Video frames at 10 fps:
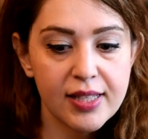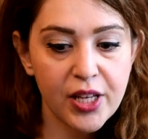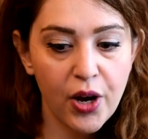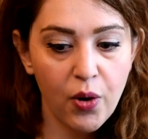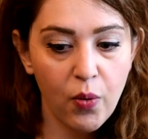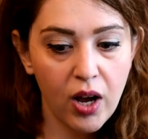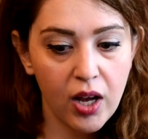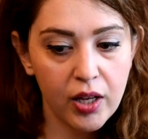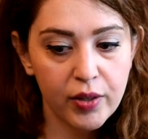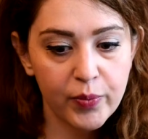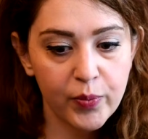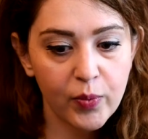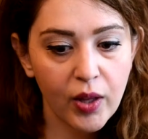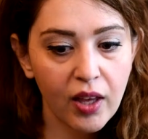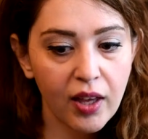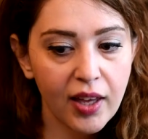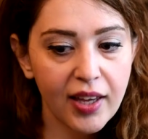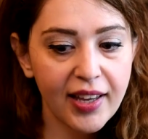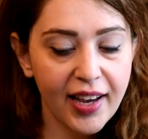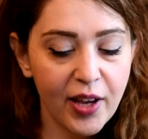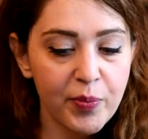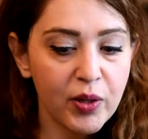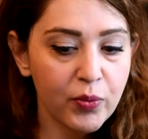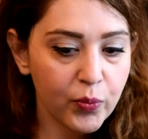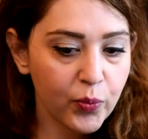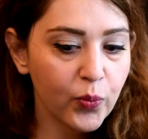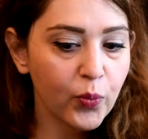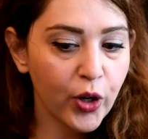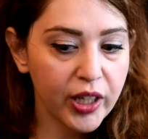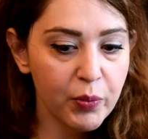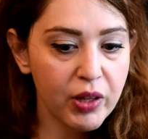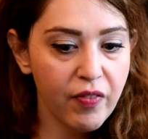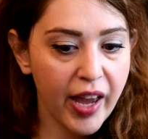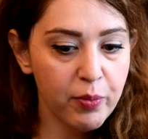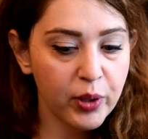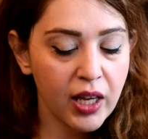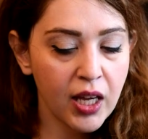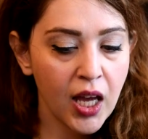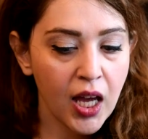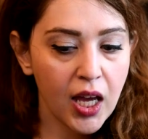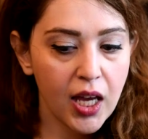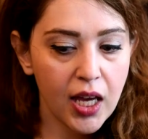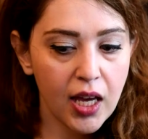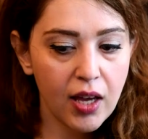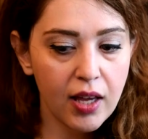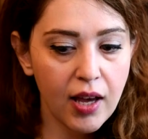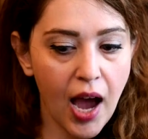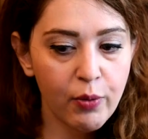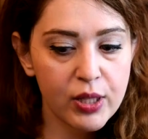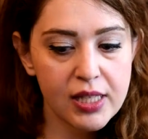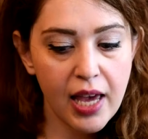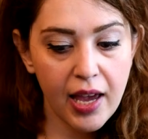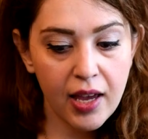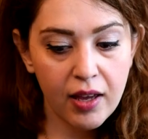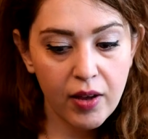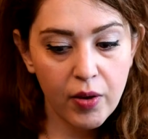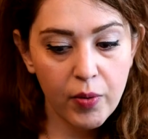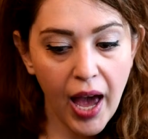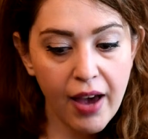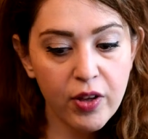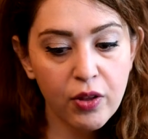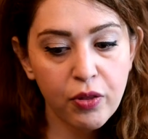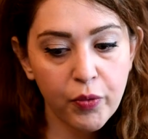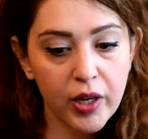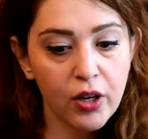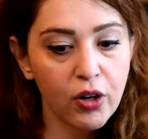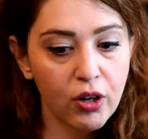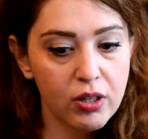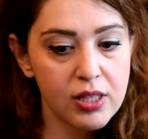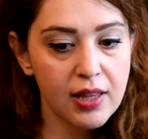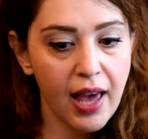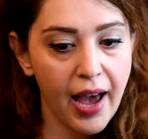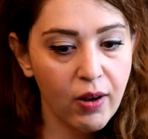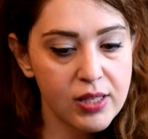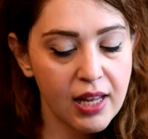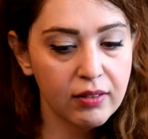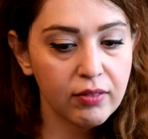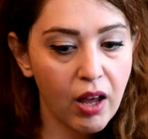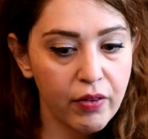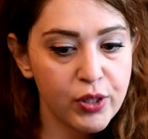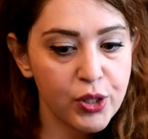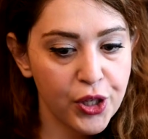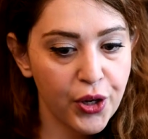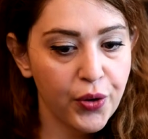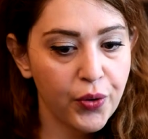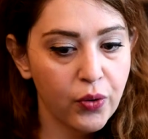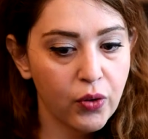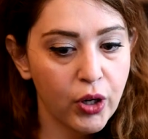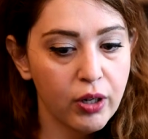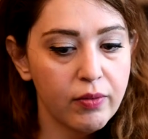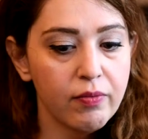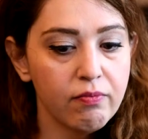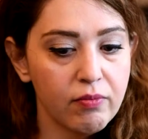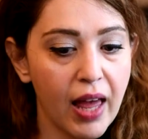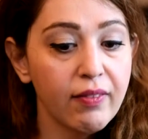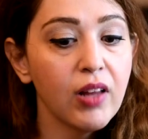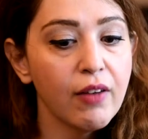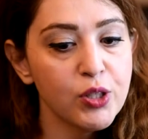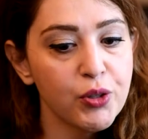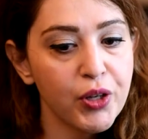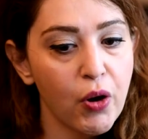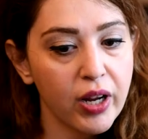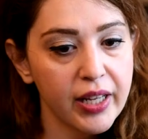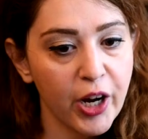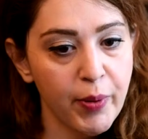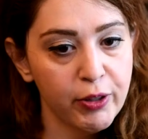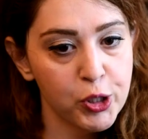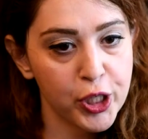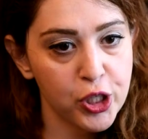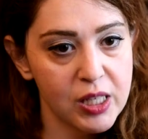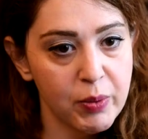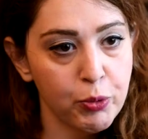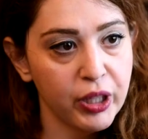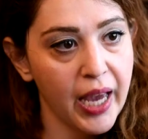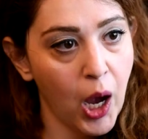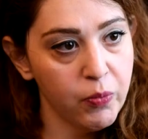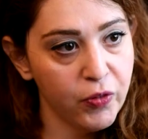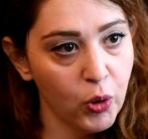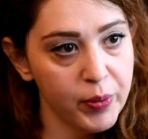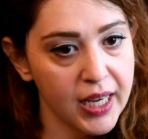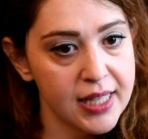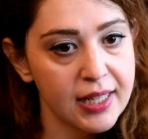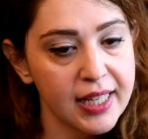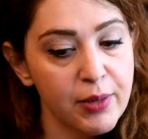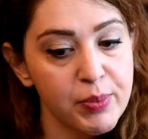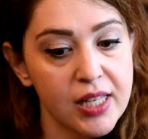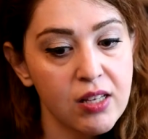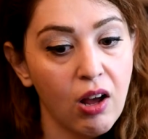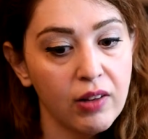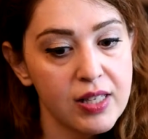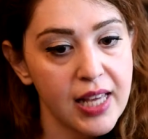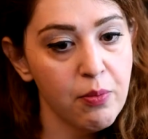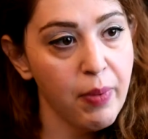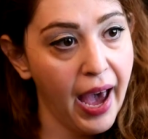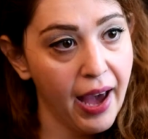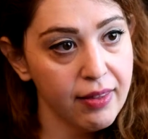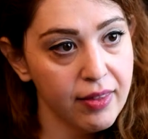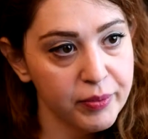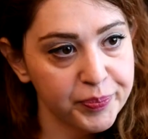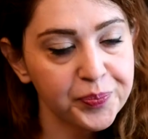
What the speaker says: so, working with family, I would say having three girls in the house that love to do yoga and care about nutrition has been really helpful because it keeps us all on the same path.